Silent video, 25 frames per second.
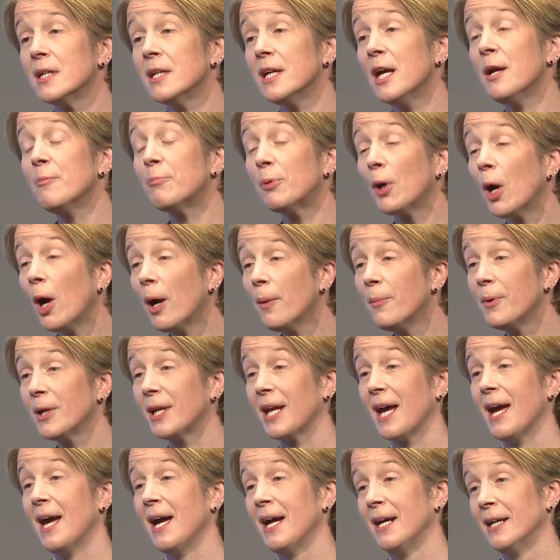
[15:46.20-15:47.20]
In primary
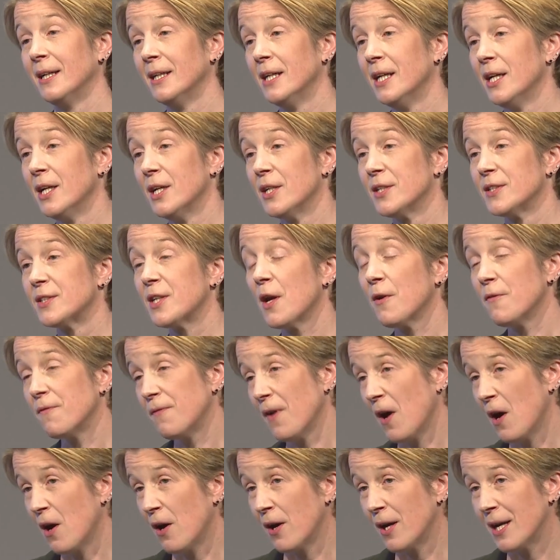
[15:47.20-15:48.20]
care, so
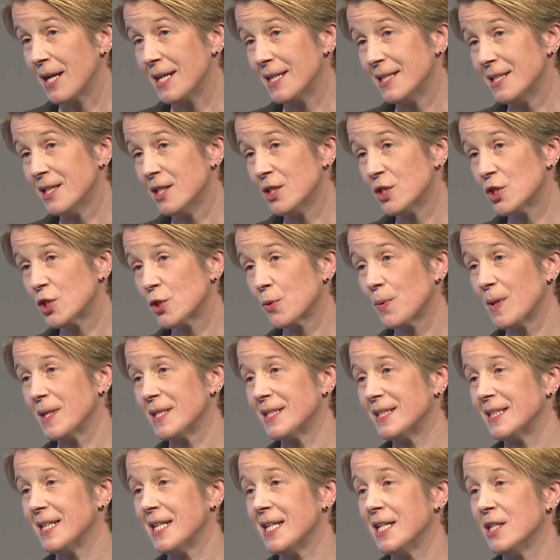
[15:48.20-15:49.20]
far in
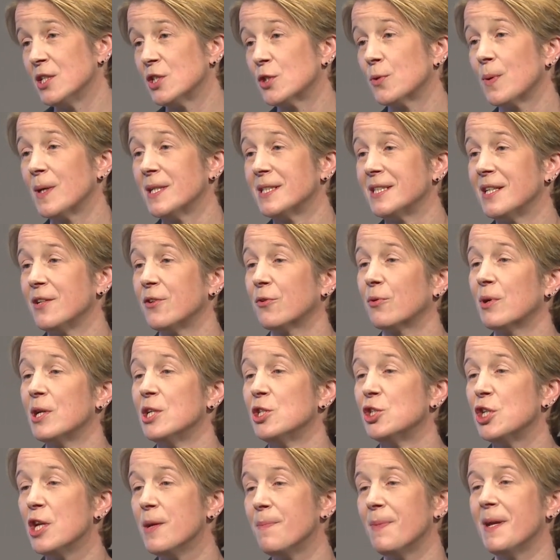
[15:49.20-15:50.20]
2023,
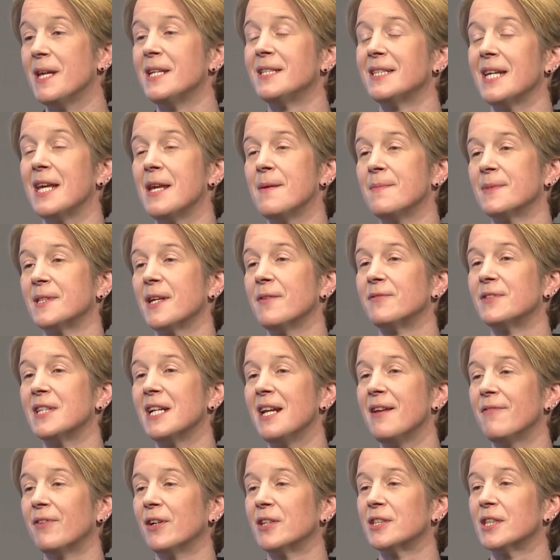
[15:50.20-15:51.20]
GP teams have
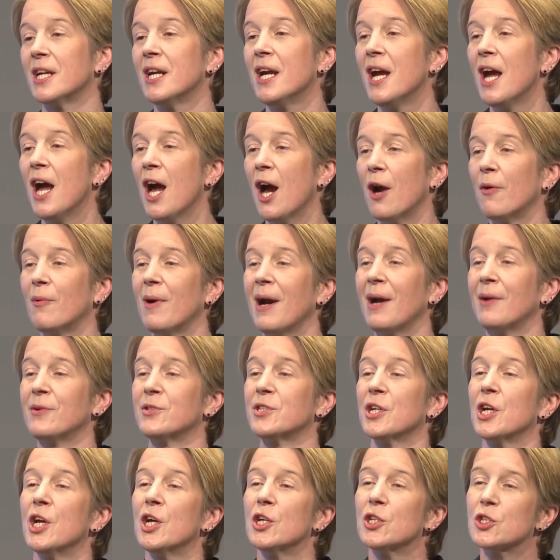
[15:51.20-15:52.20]
delivered
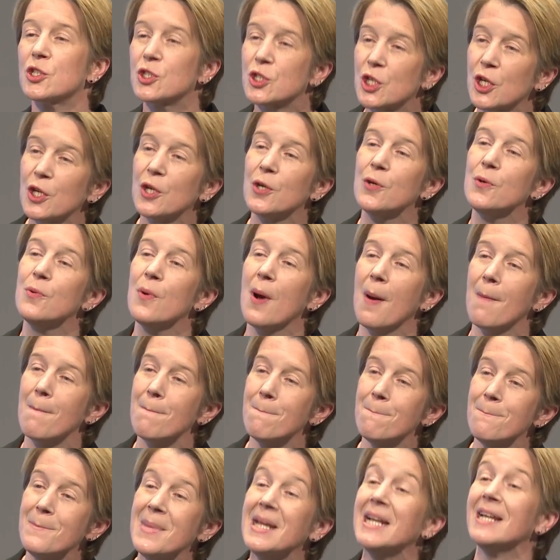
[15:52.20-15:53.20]
around 2
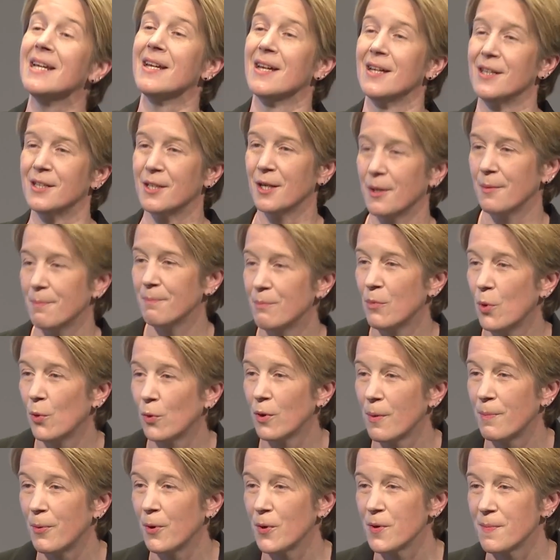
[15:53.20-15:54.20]
million
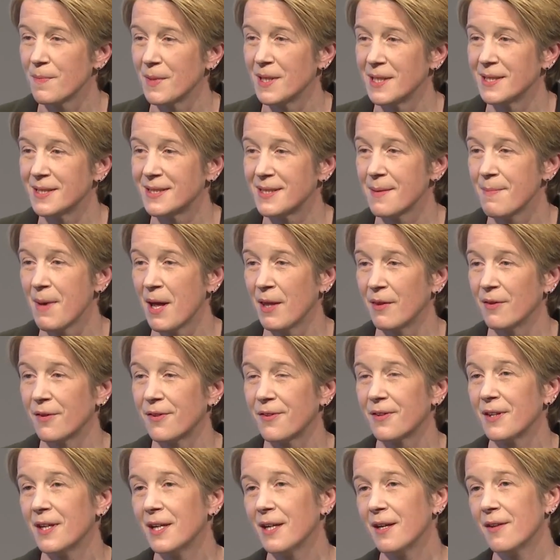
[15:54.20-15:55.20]
more appointments a
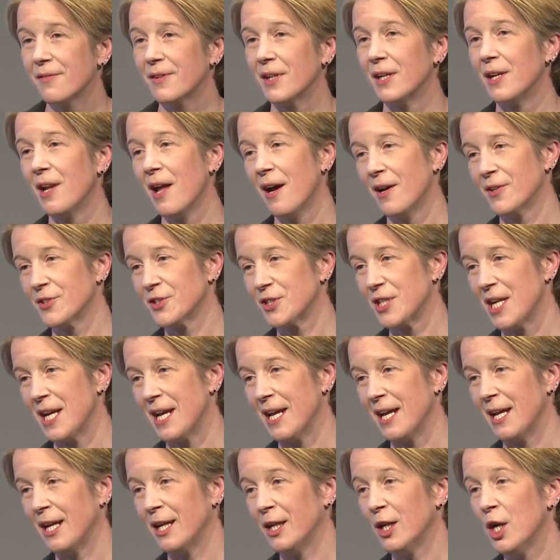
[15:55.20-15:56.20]
month than last
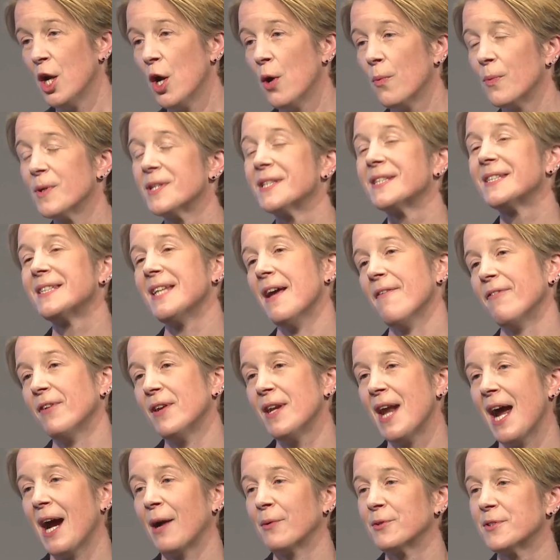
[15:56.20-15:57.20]
year, with
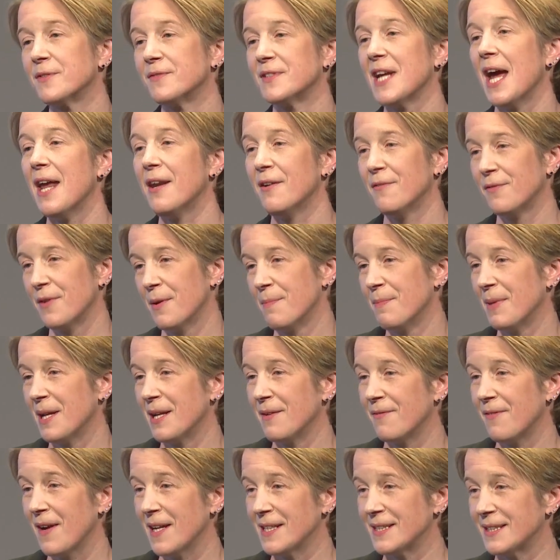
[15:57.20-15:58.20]
7 out of 10 of them
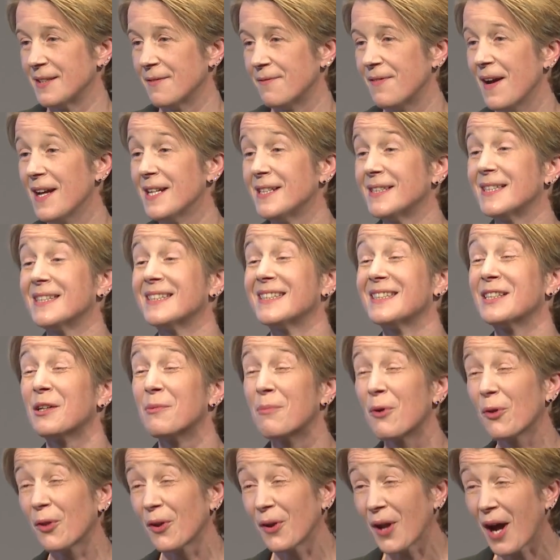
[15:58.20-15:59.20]
being face-to-face and still
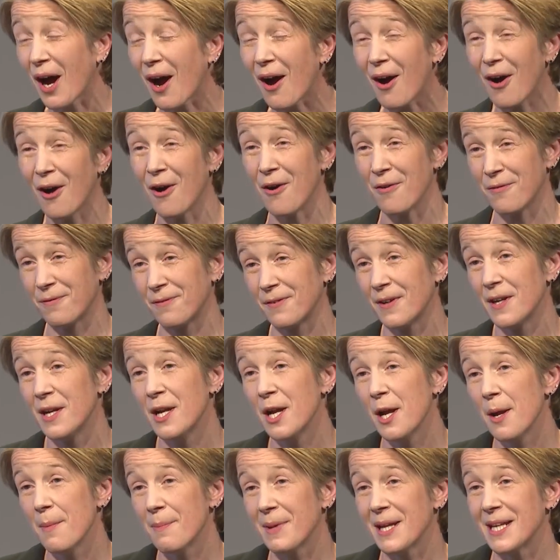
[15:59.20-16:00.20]
more than half
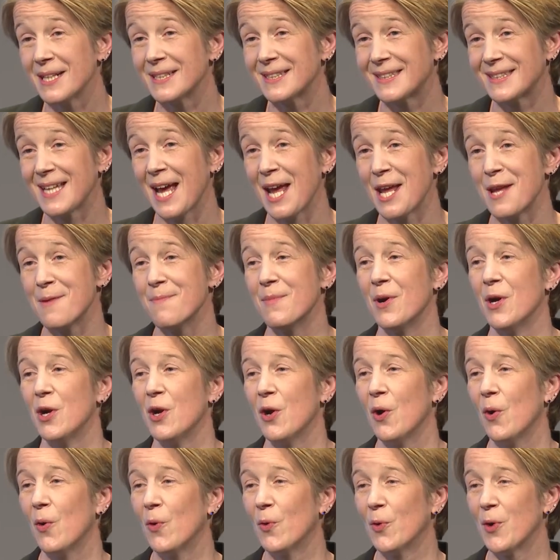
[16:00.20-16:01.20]
being same
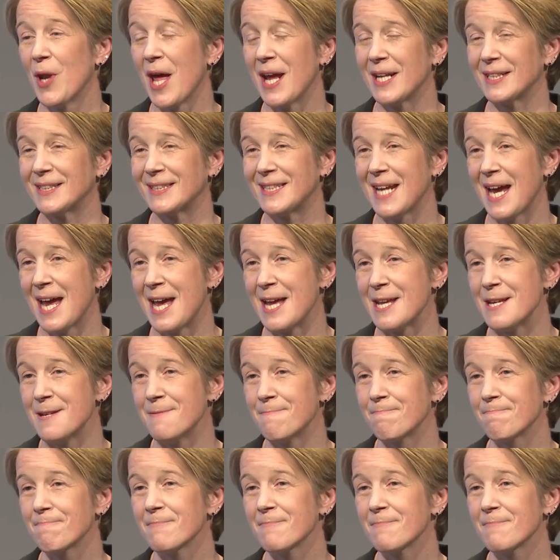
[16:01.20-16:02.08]
or next day.